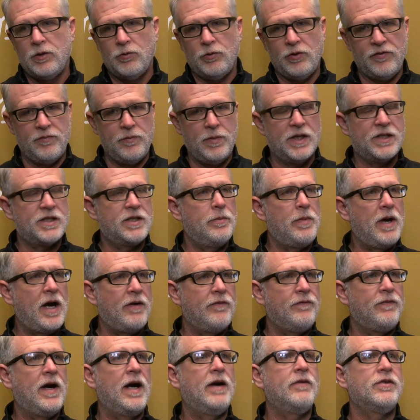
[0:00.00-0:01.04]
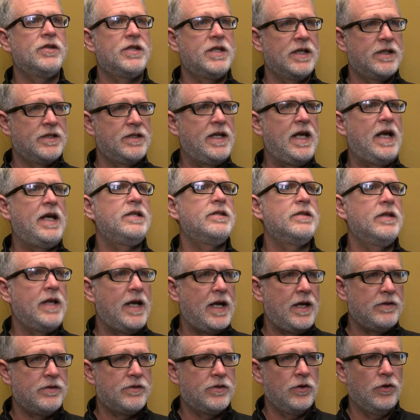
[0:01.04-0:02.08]
we've missed about 5 or 6 days of
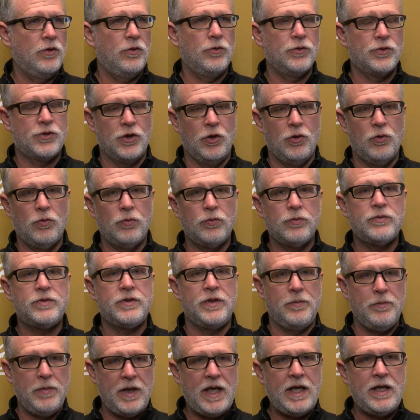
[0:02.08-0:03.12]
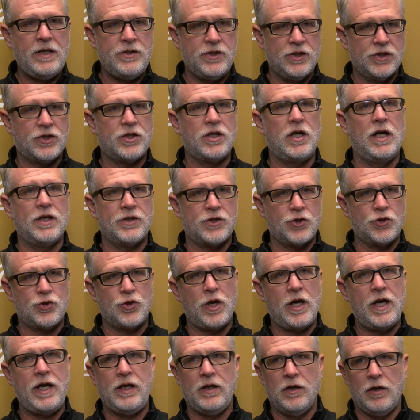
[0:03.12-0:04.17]
that. So to me, just
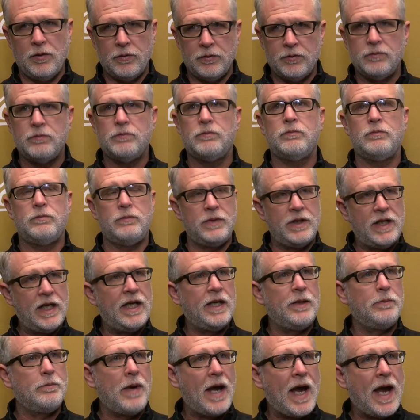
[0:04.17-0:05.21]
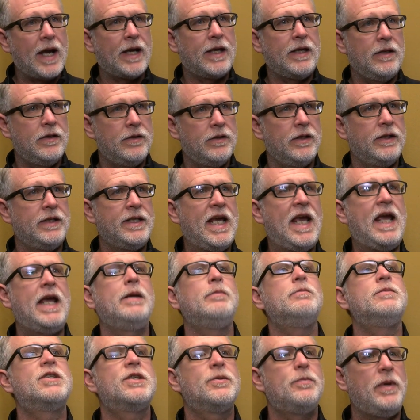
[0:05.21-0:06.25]
concentrating on getting back into
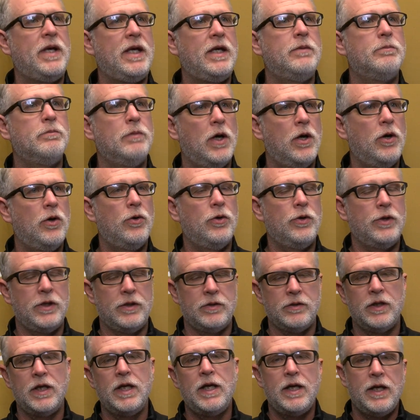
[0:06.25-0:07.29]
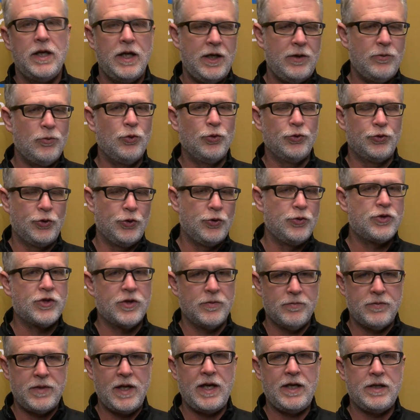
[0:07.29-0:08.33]
game speed mode, and we'll do
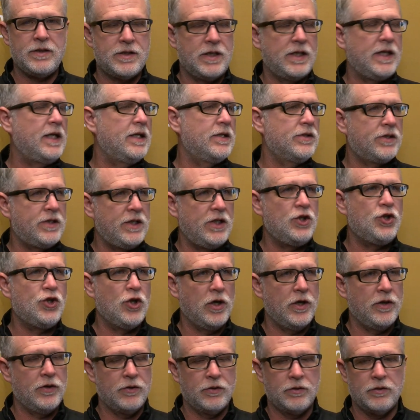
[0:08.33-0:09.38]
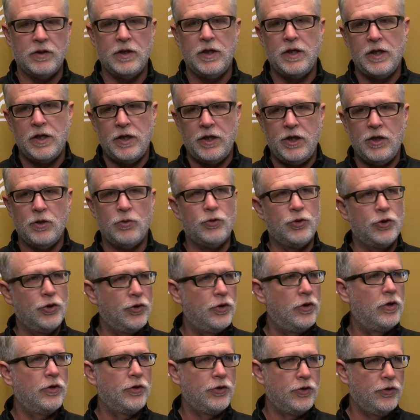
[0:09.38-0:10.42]
some things against each other,
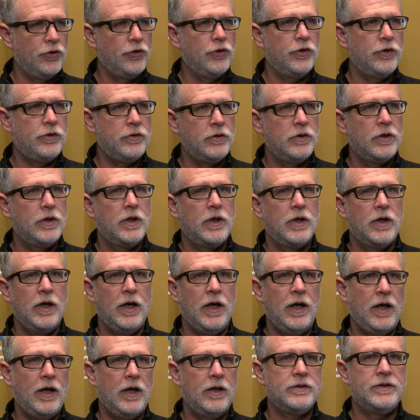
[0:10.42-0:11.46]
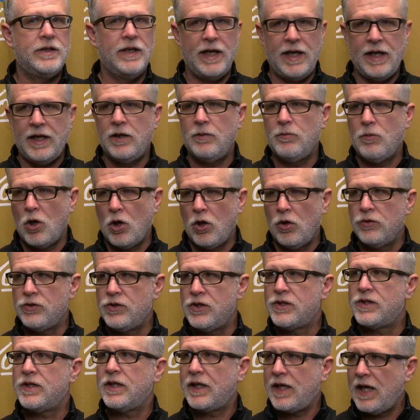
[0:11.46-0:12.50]
good on good, today and tomorrow,
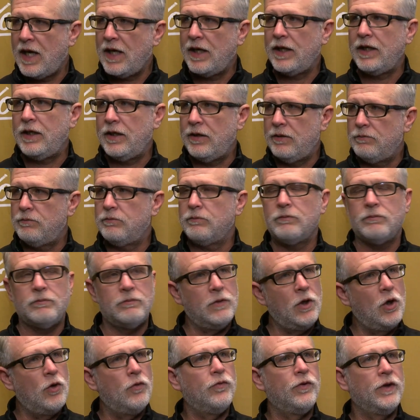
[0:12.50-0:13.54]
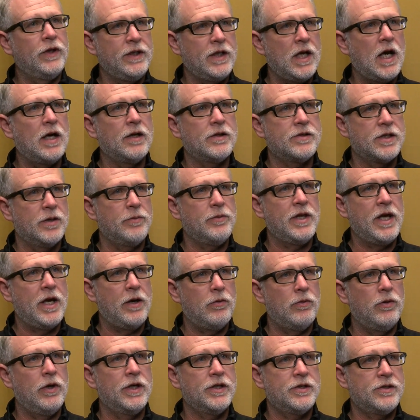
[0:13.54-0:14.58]
just to kind of get, hopefully knock some of
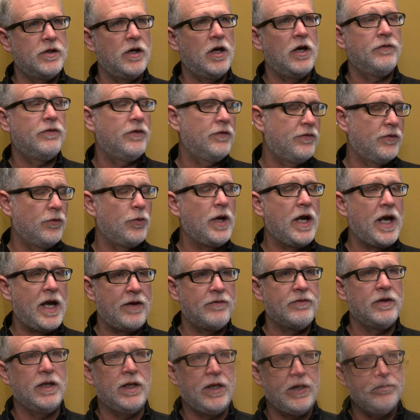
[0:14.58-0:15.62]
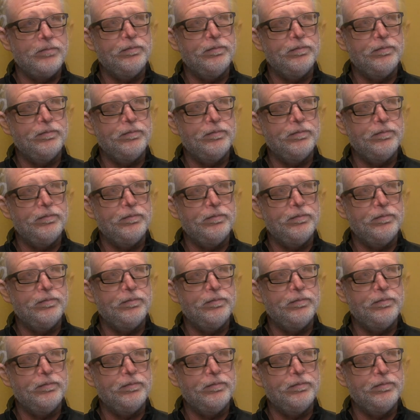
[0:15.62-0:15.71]
that rust off if we have any.